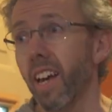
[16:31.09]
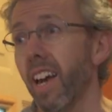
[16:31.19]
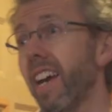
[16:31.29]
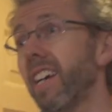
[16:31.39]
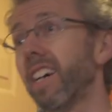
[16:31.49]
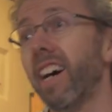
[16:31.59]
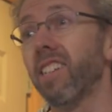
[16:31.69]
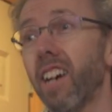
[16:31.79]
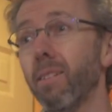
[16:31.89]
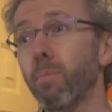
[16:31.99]
Hey,
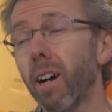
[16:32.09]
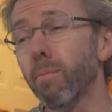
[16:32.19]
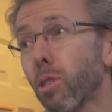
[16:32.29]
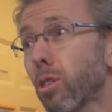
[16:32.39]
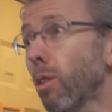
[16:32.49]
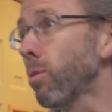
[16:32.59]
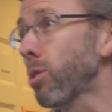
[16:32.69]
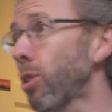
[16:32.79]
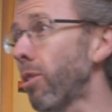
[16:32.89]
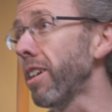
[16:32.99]
guys, I'm so
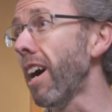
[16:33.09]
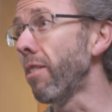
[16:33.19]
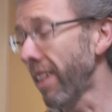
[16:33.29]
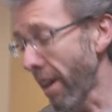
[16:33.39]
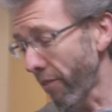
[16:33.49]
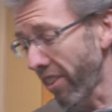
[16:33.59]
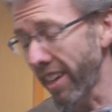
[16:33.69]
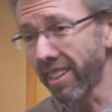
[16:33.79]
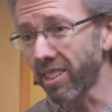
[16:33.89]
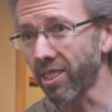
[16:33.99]
sorry how we left
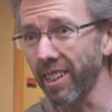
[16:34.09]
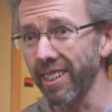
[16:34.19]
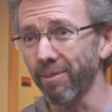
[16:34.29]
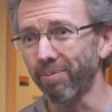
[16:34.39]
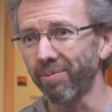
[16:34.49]
things, and